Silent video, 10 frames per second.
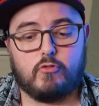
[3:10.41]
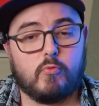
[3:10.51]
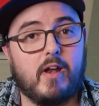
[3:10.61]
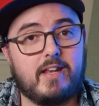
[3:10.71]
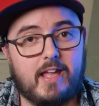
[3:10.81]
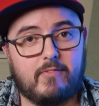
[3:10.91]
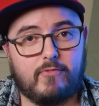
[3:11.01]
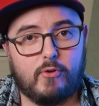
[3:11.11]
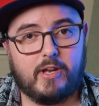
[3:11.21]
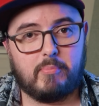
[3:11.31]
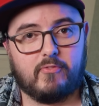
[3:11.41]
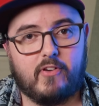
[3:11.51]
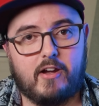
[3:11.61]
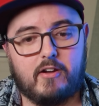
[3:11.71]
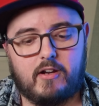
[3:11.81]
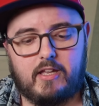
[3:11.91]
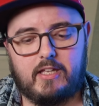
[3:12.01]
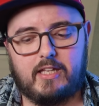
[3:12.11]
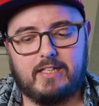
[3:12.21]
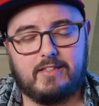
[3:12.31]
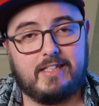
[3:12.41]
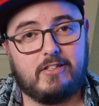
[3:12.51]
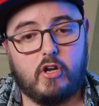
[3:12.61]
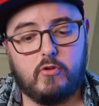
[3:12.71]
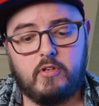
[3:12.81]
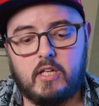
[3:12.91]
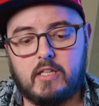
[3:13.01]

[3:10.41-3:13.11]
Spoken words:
great headphone amplifier in the Node.